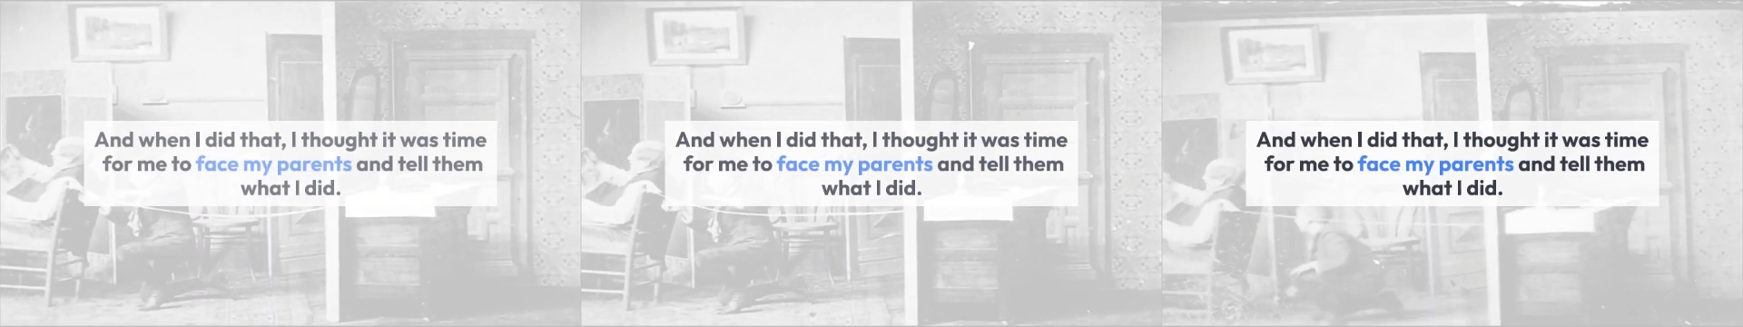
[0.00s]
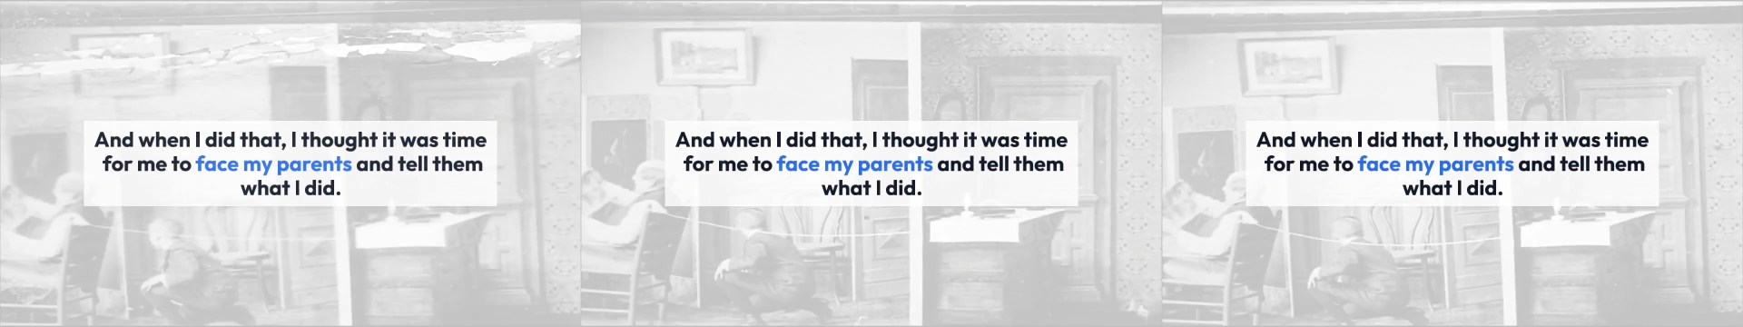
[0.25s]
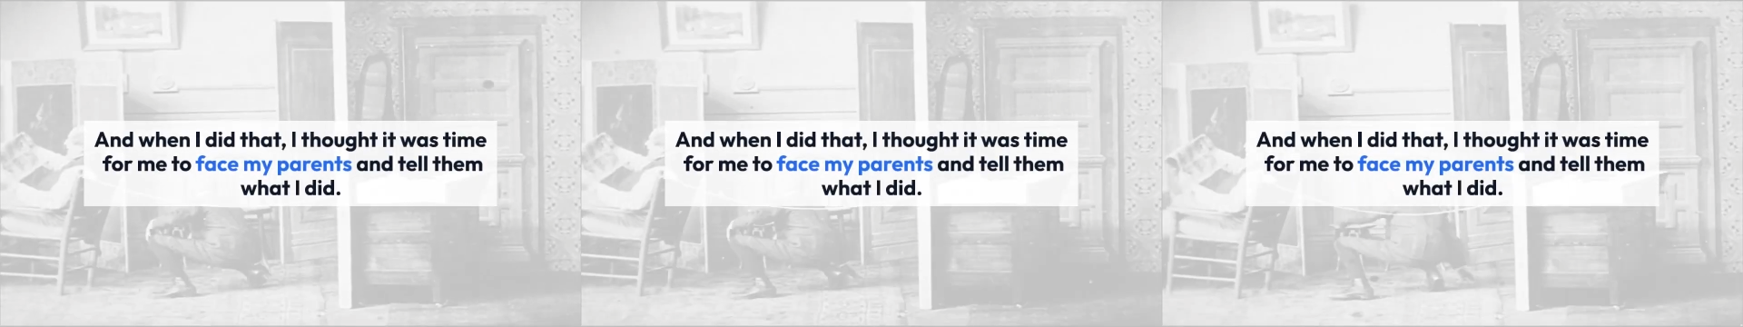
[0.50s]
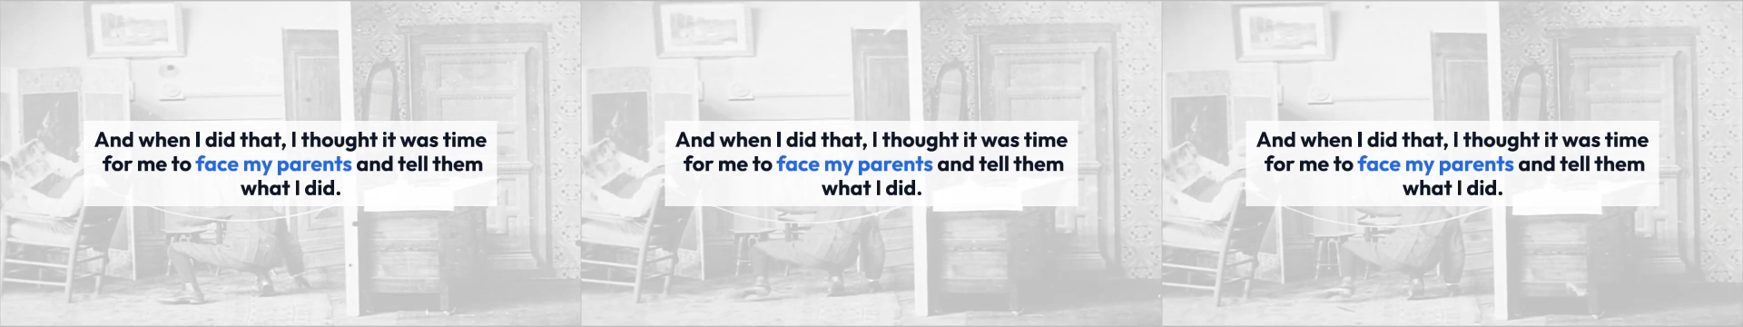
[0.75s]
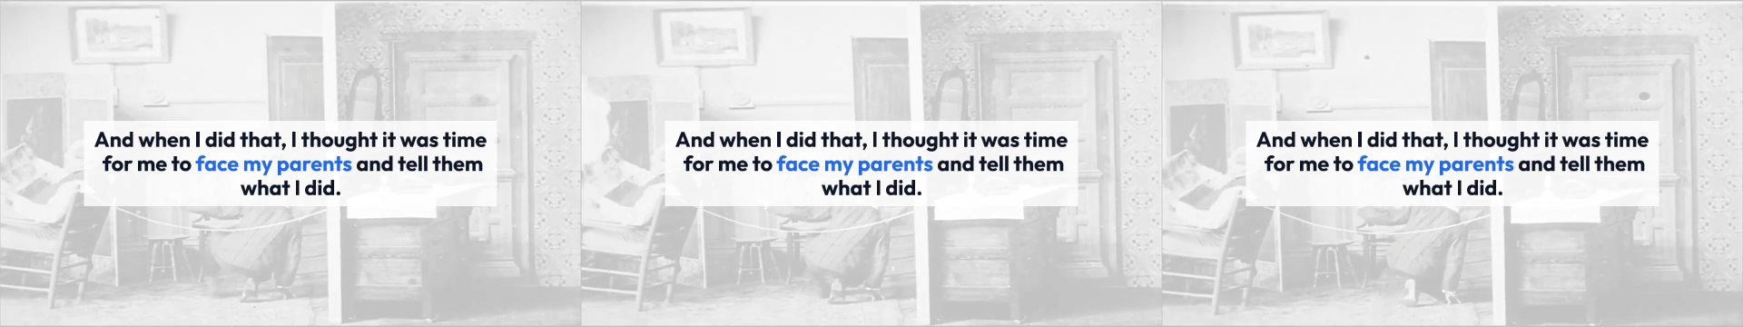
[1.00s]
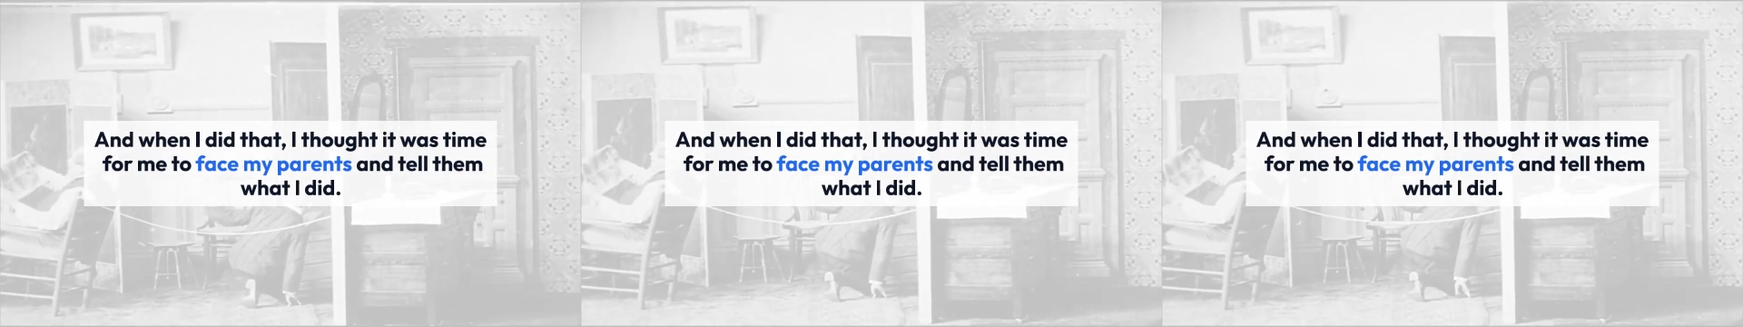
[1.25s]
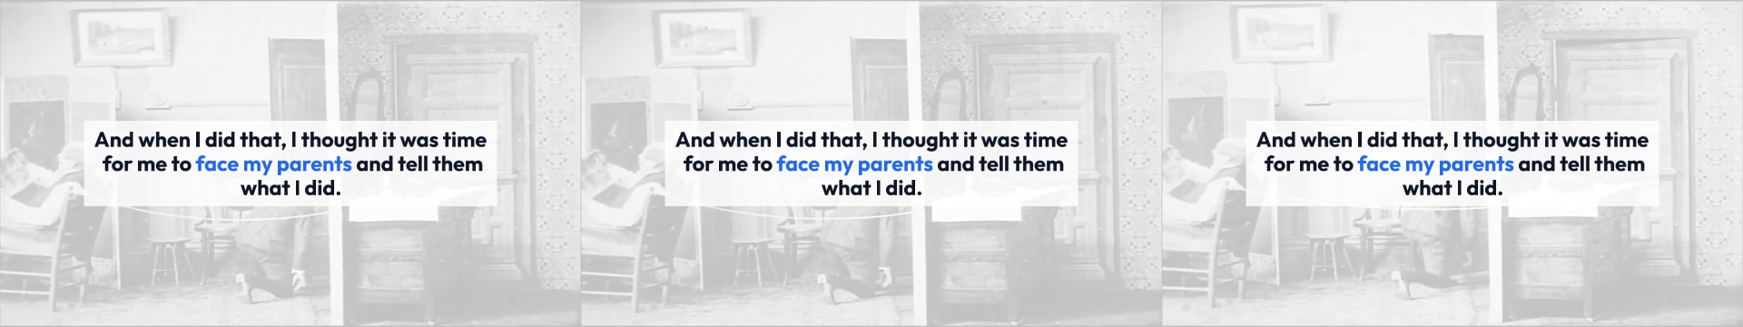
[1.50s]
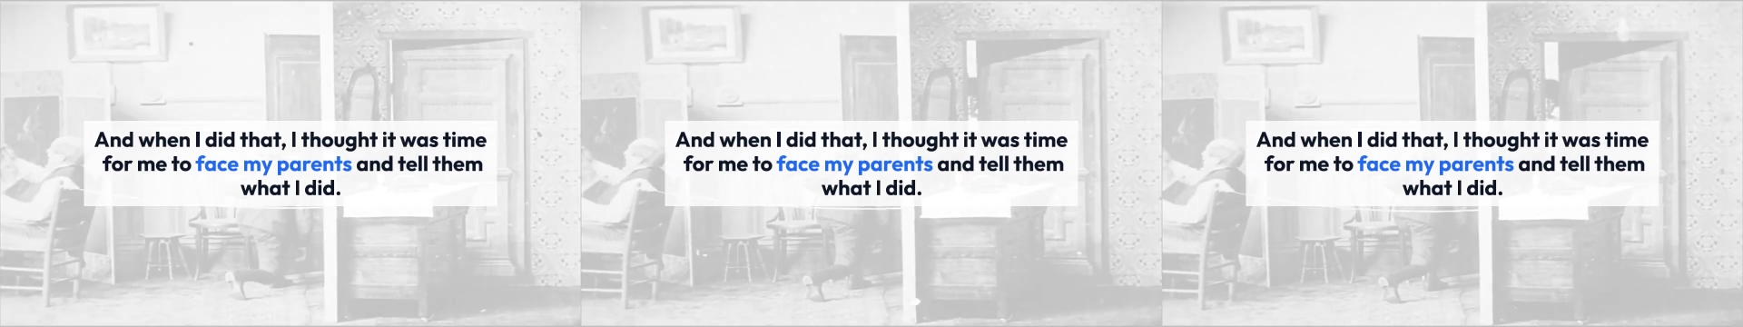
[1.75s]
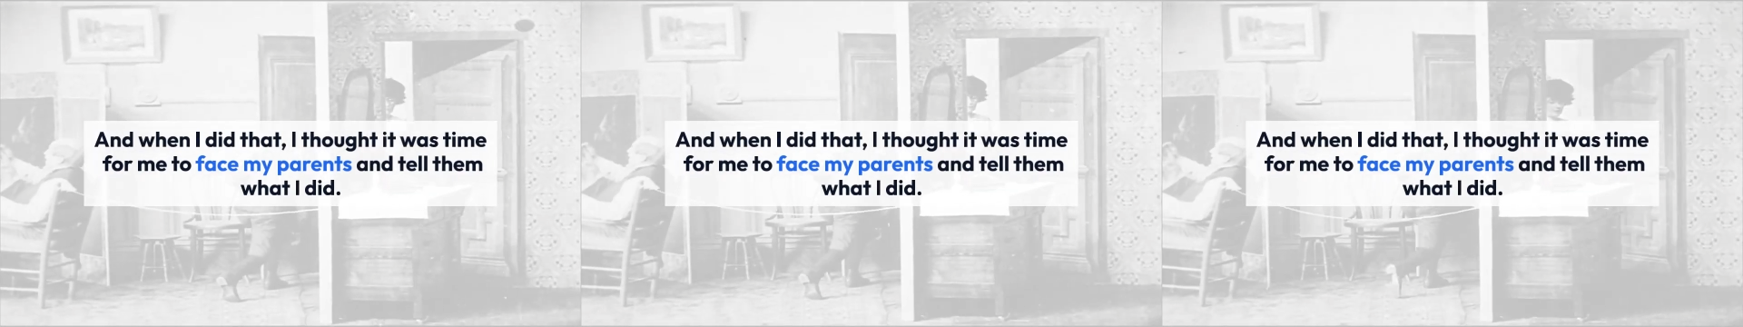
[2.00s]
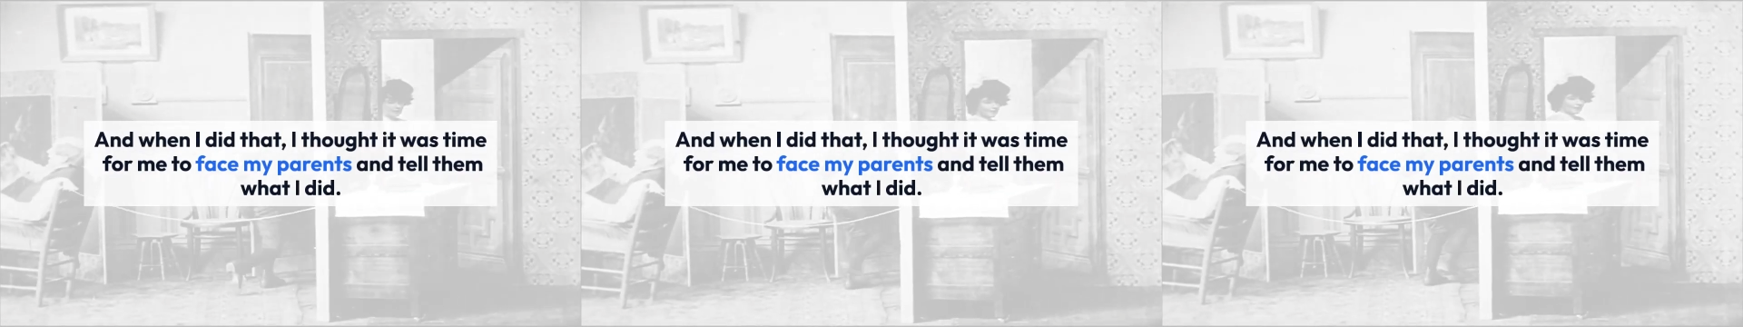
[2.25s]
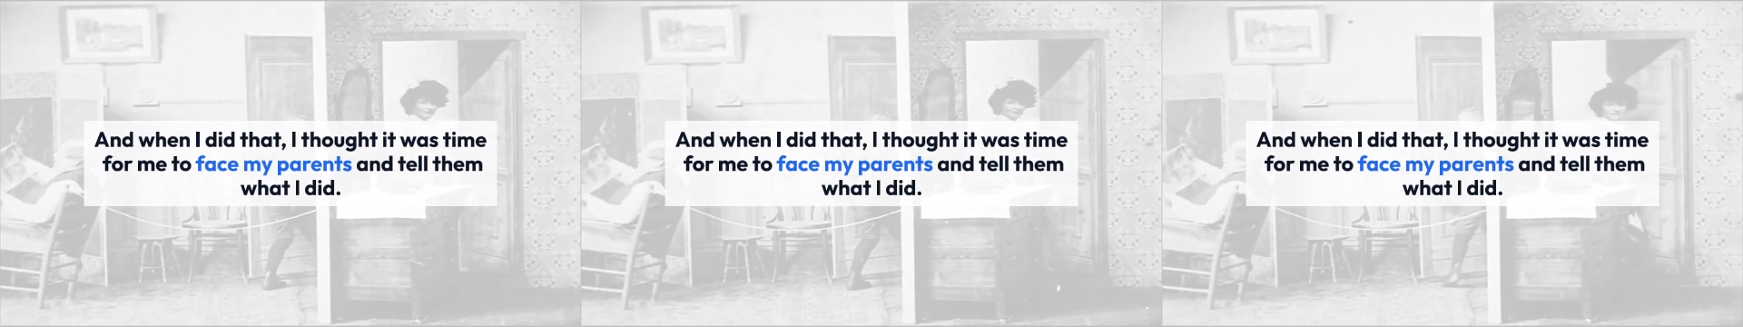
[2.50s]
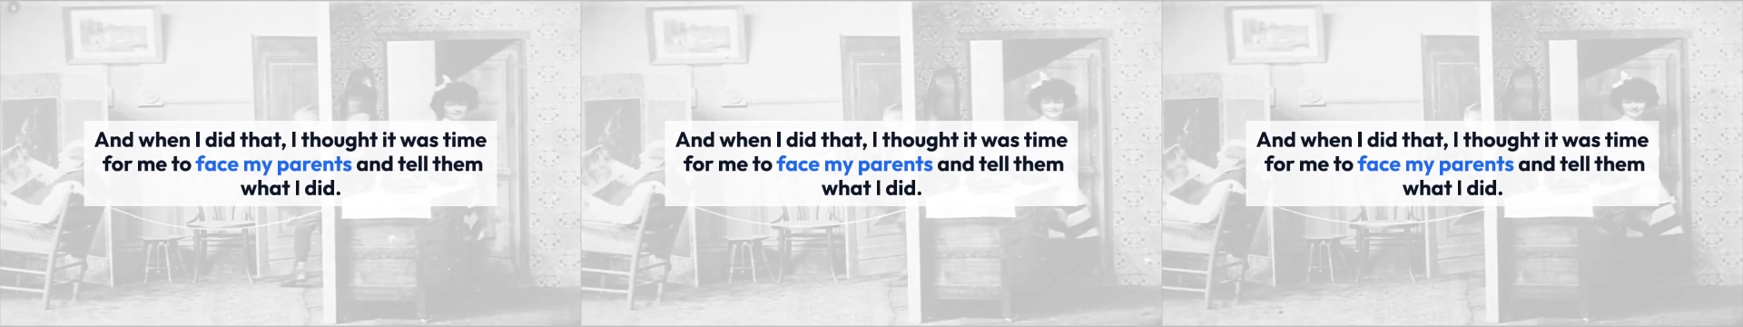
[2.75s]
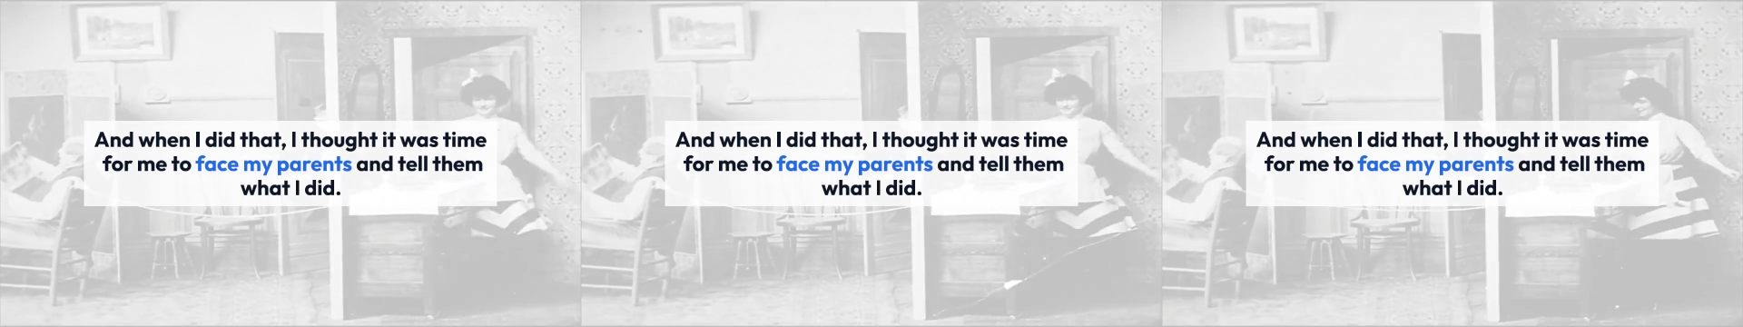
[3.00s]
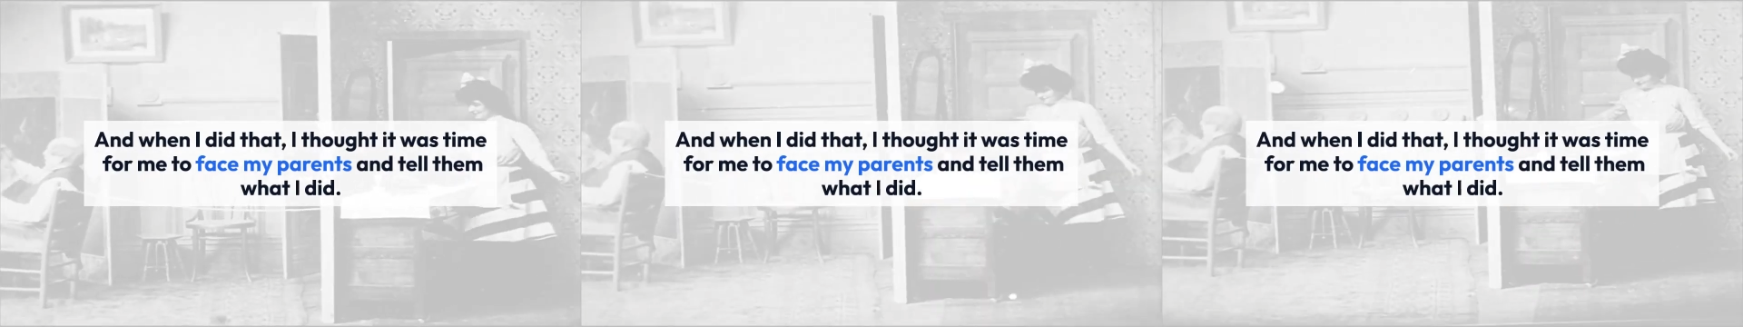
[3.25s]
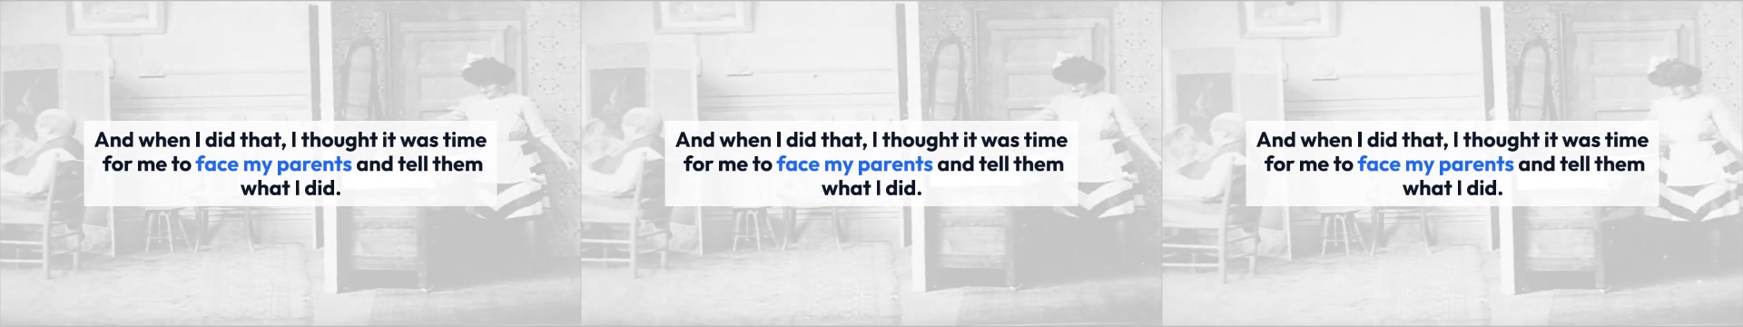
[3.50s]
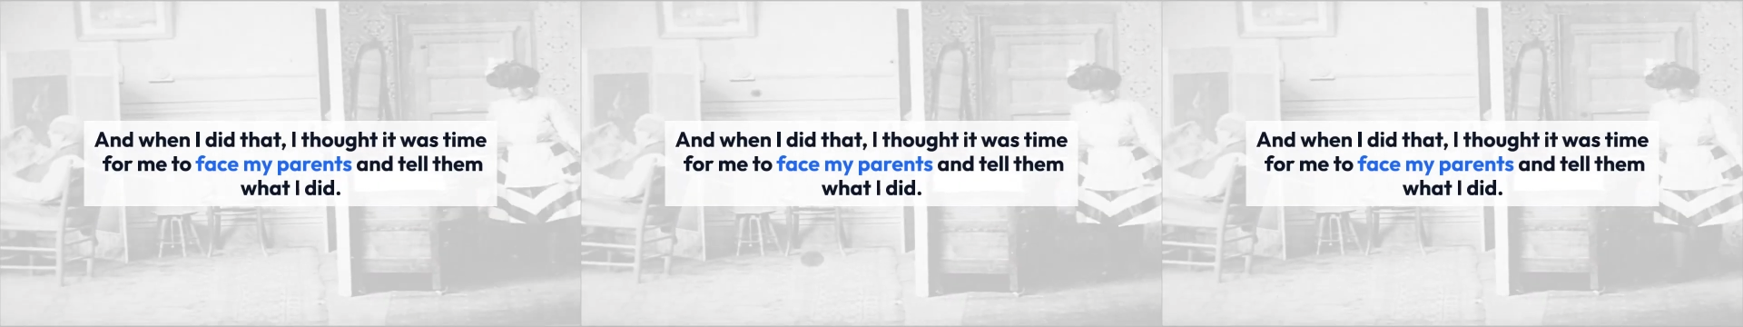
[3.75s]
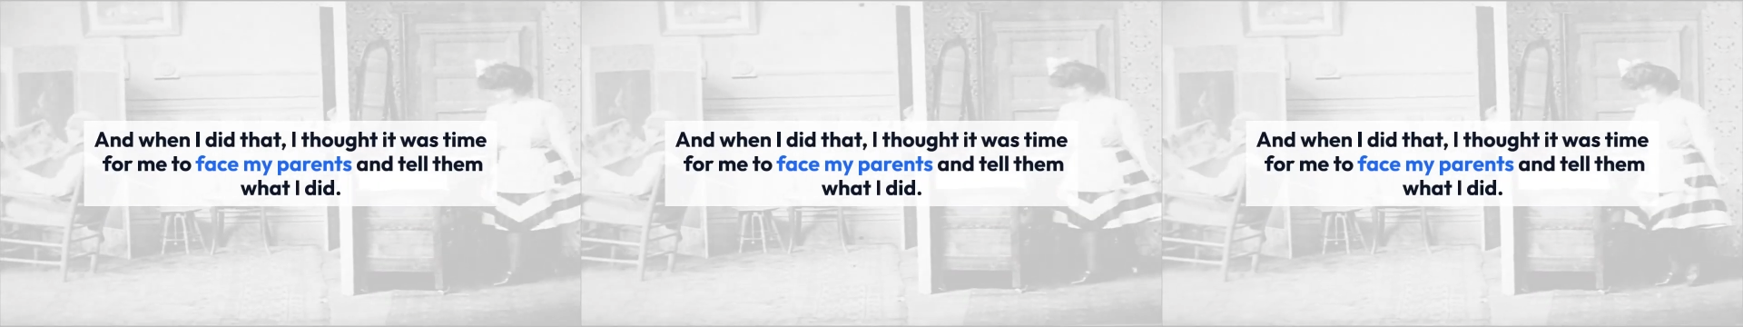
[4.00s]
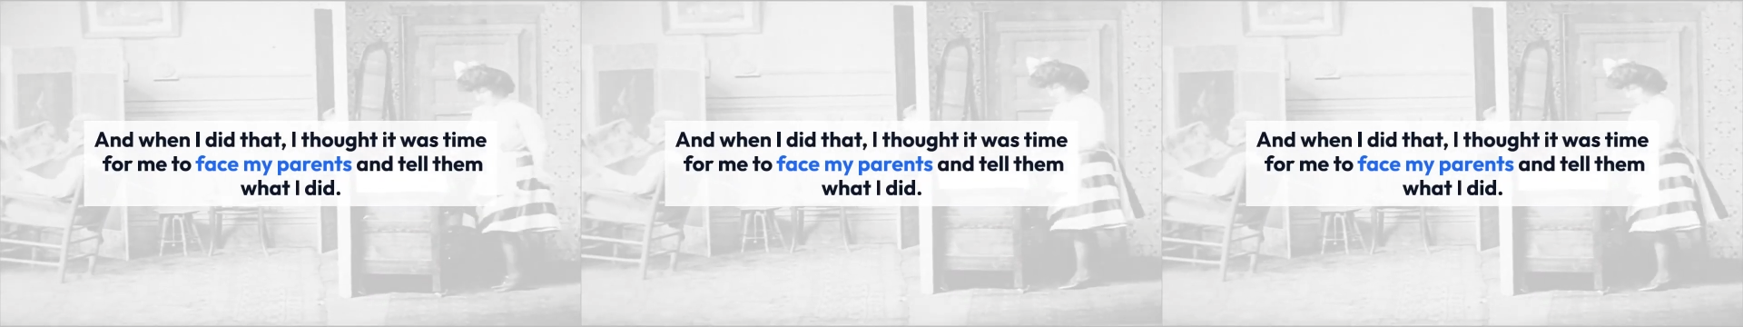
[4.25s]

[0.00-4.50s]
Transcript: (no speaker visible)